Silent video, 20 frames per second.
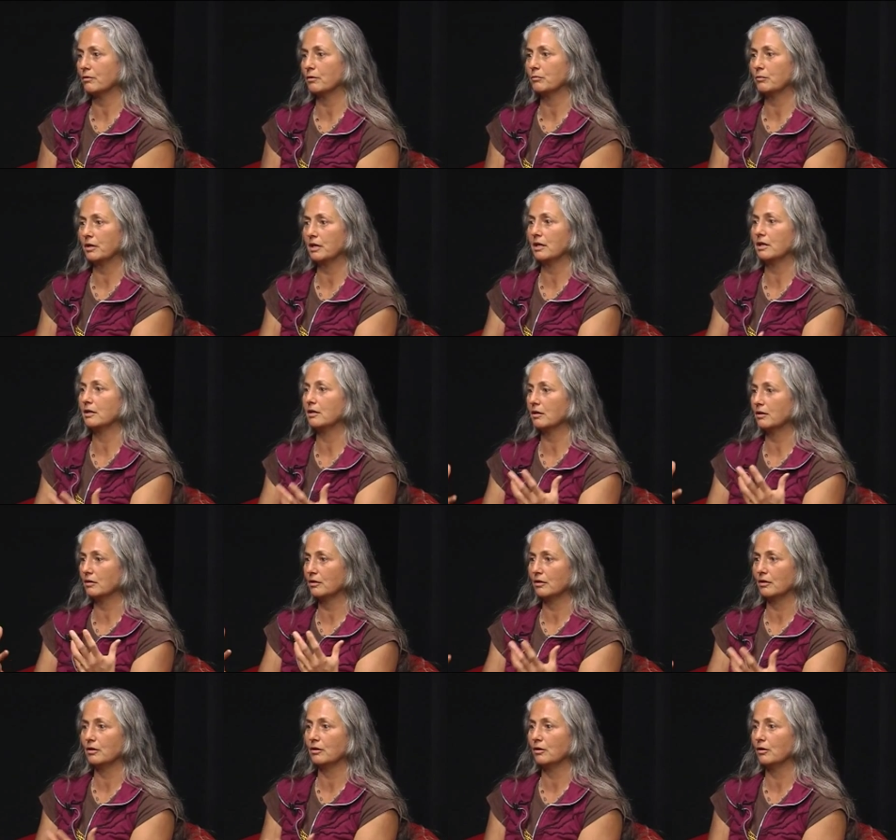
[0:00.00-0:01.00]
When we eat,
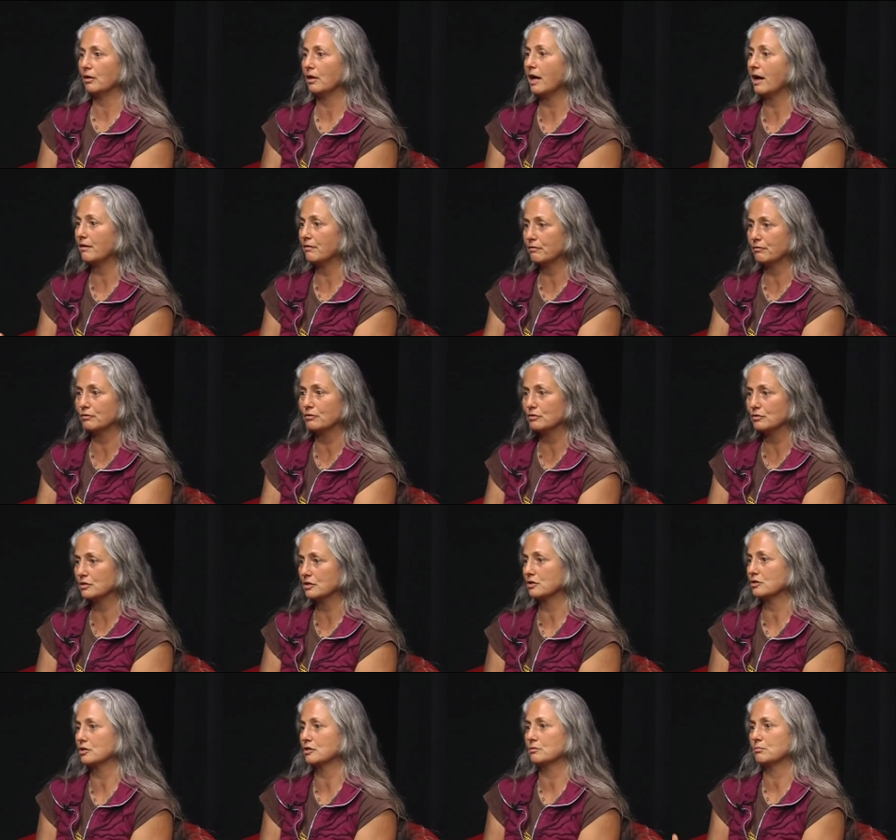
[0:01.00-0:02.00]
you know, live foods,
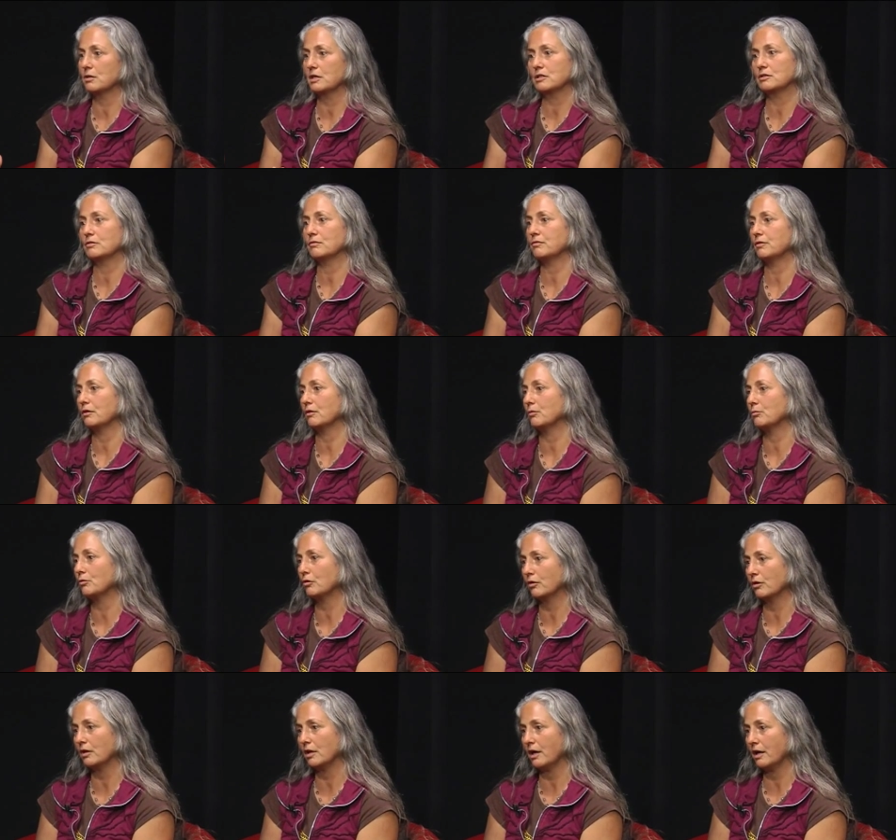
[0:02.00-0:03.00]
it just makes you feel
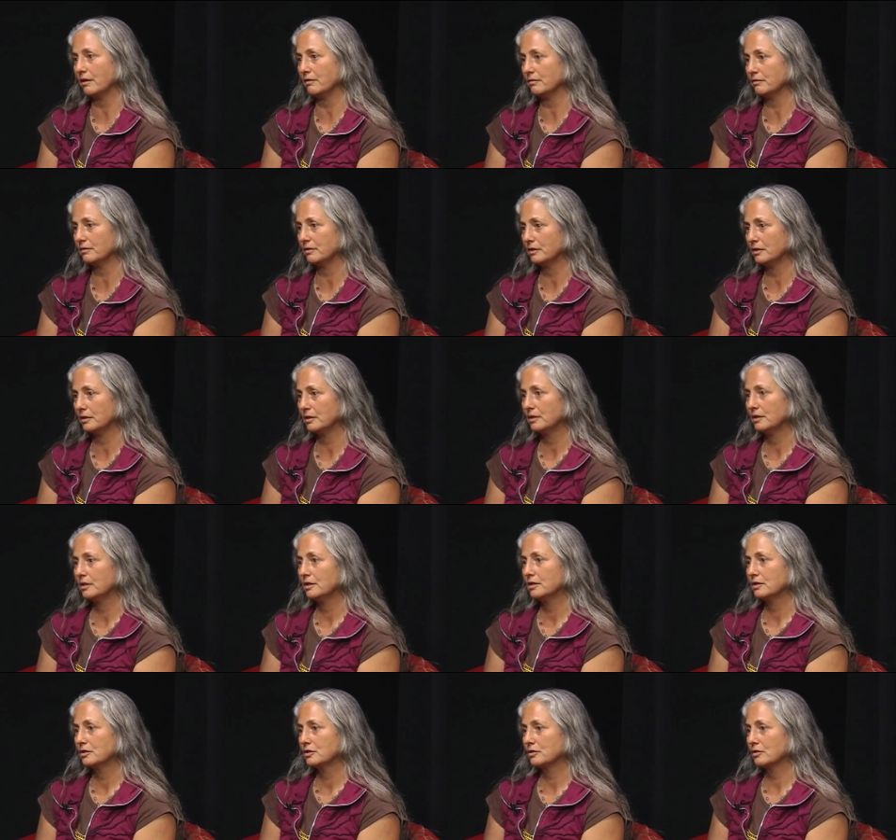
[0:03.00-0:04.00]
more alive.
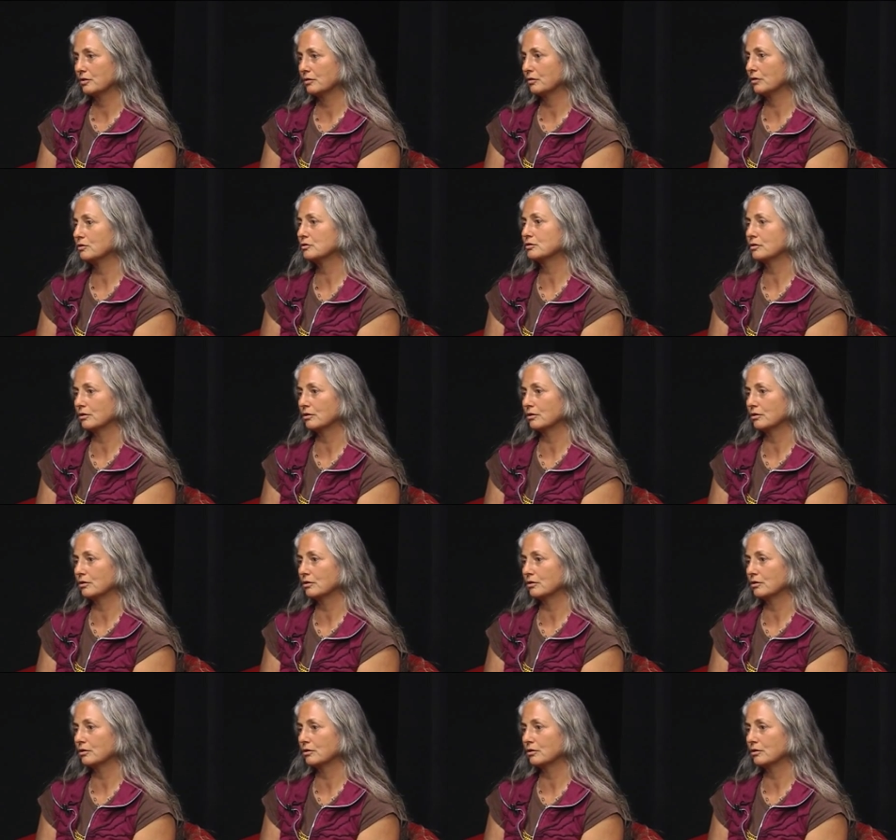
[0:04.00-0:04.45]
So those